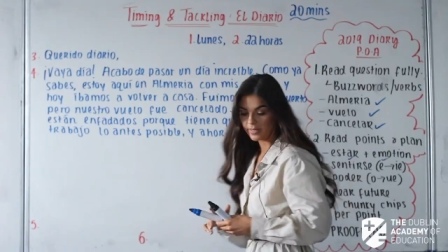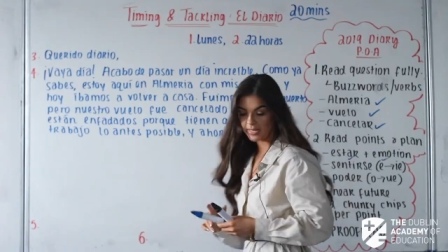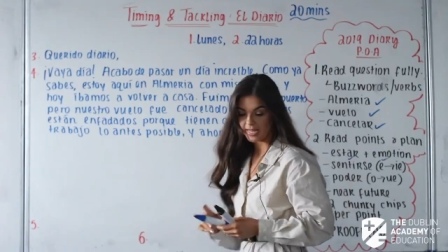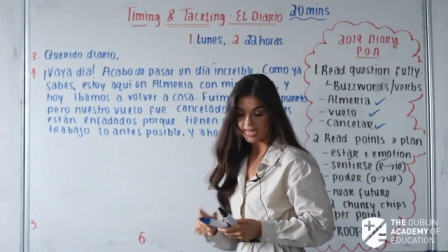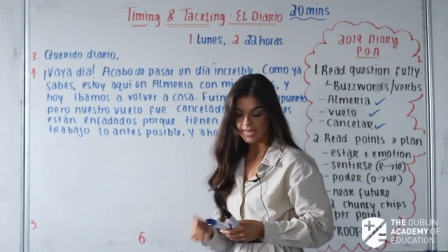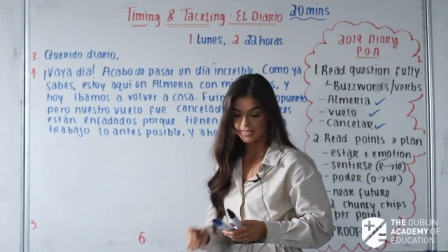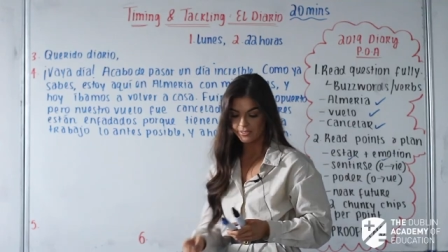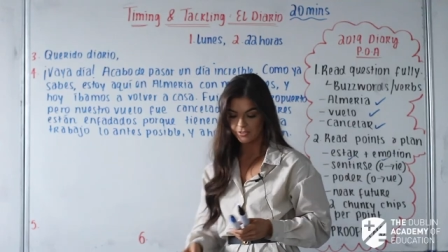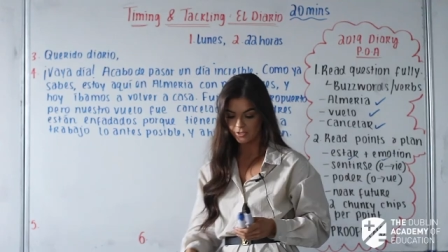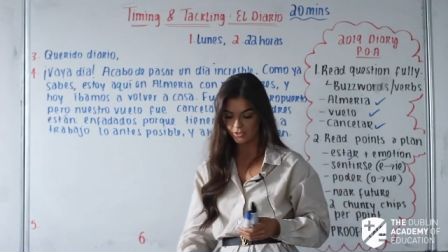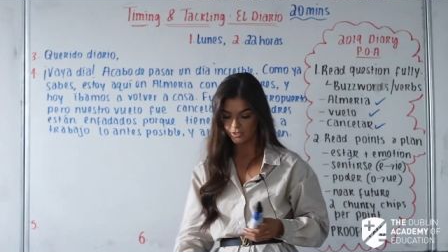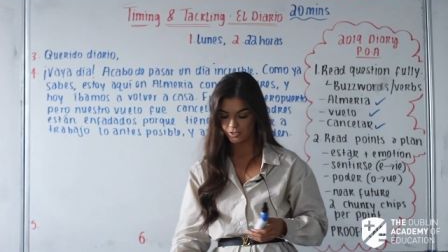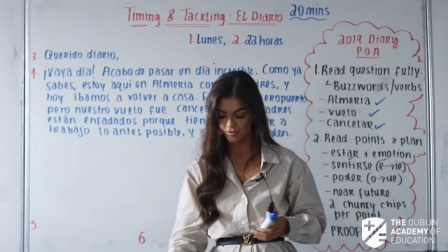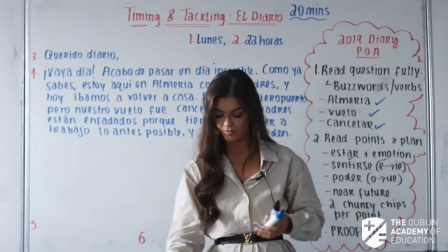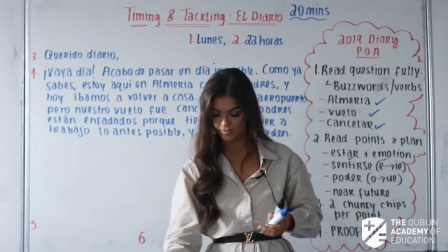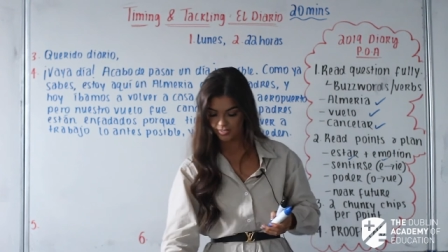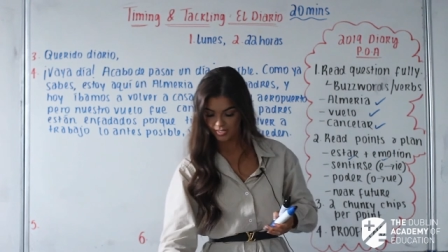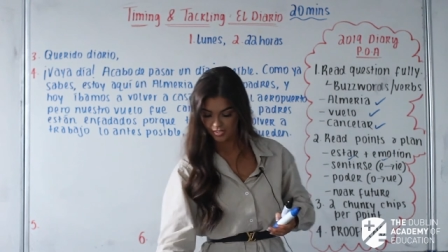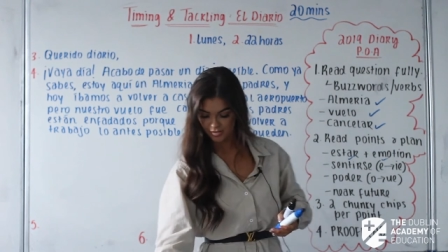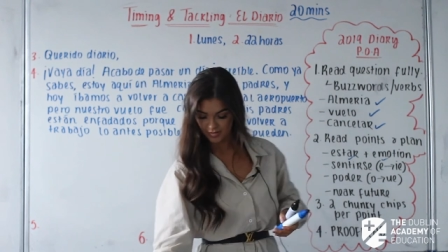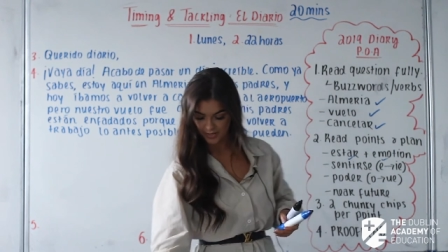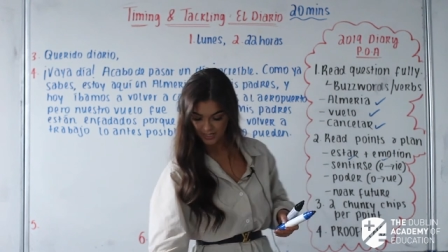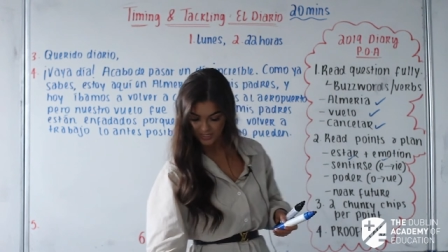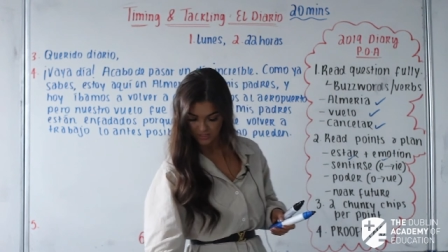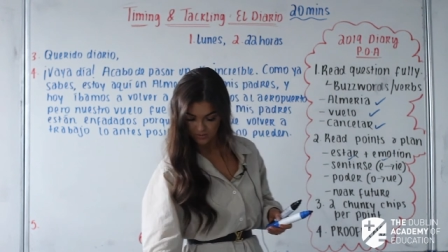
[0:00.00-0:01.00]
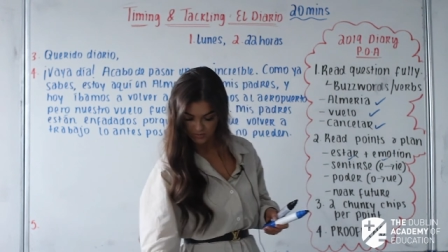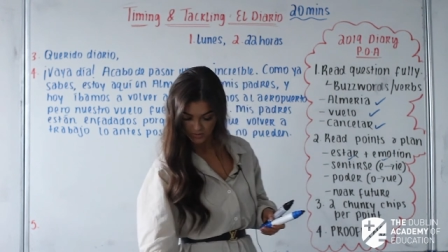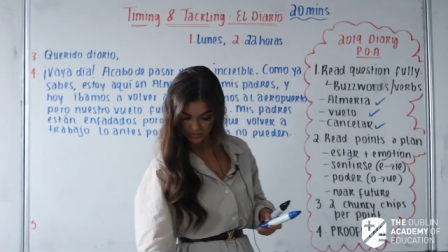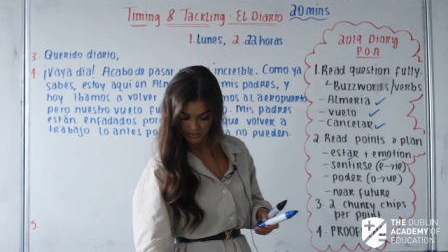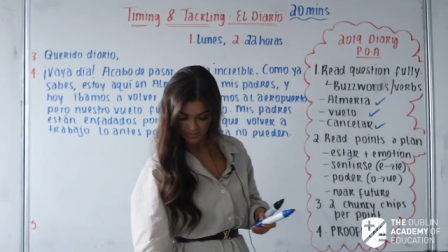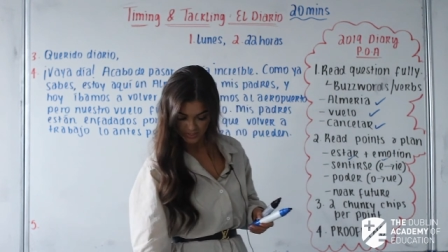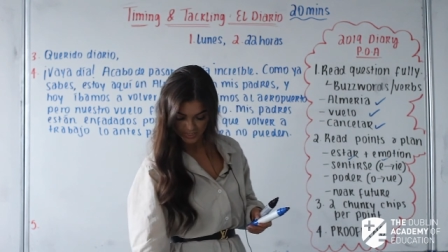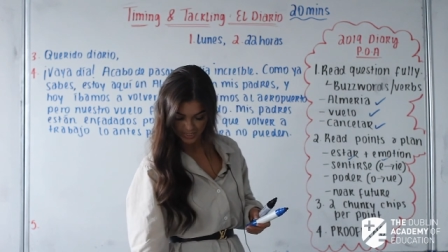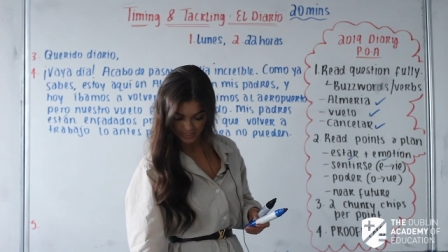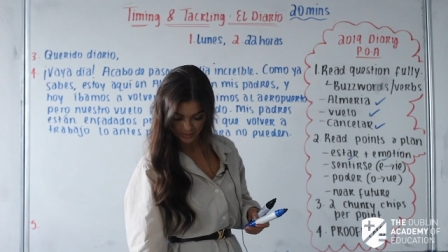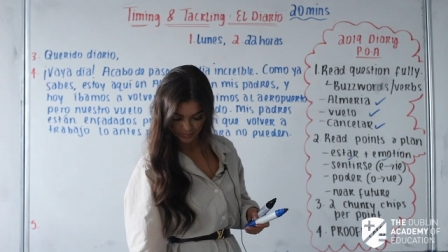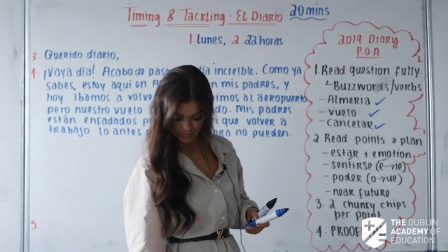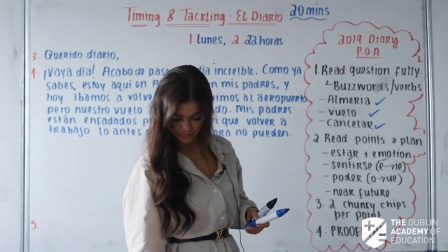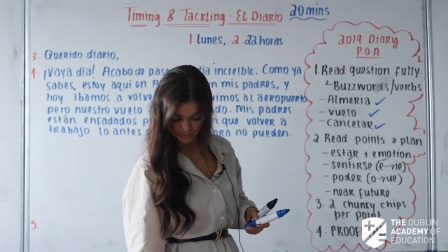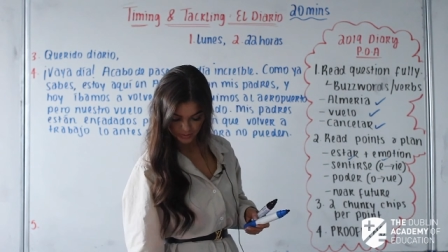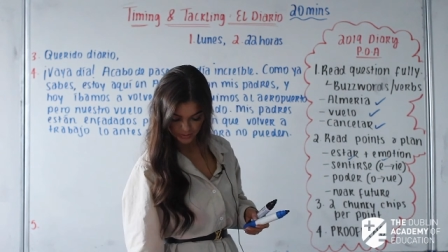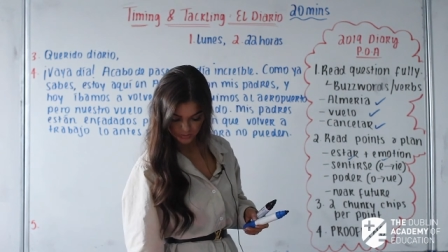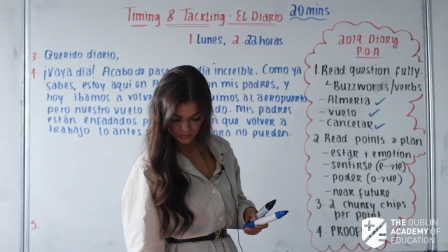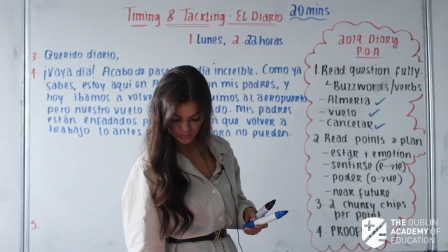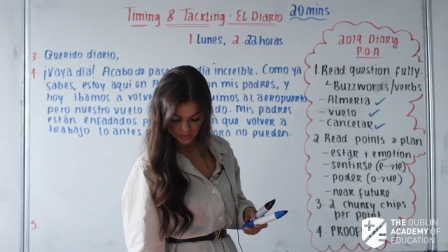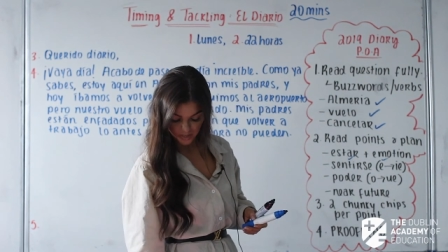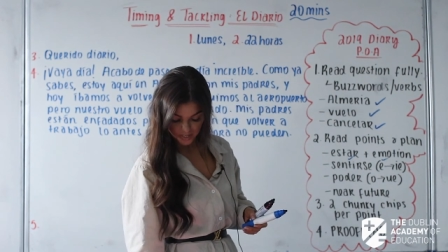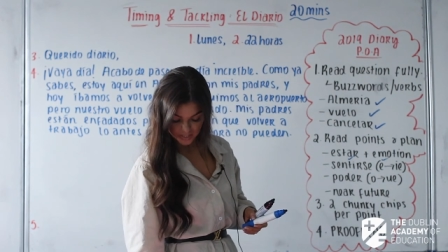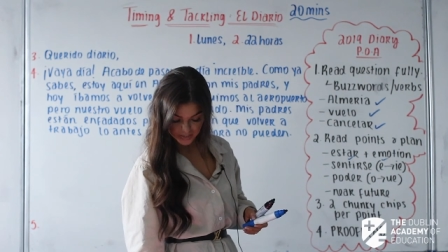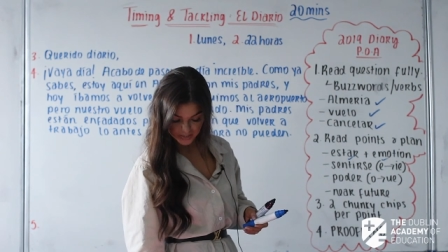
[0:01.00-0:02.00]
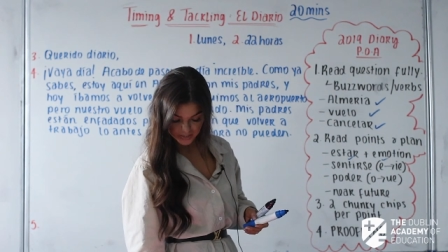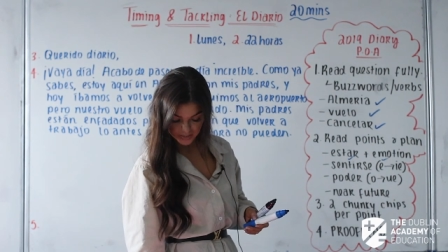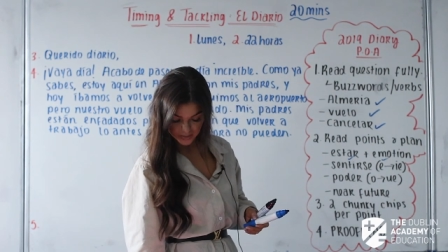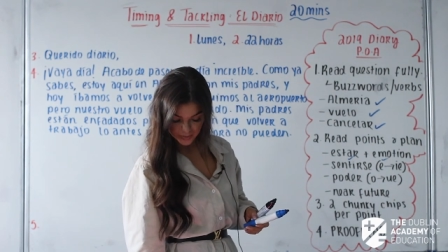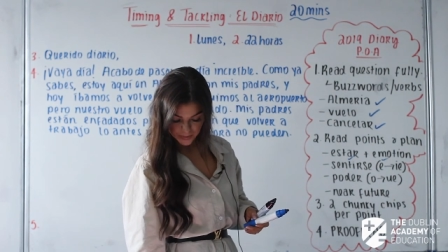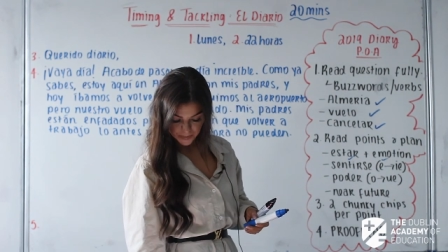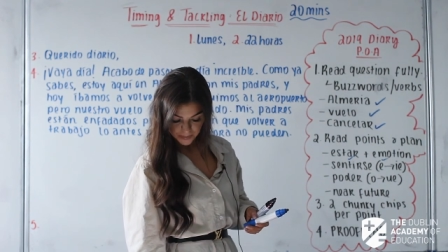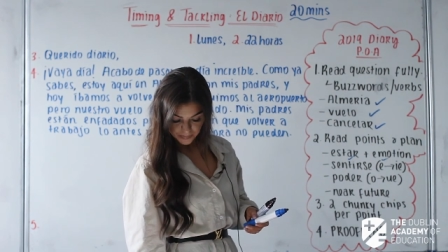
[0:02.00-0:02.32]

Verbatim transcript: again, just to reiterate what the second point was.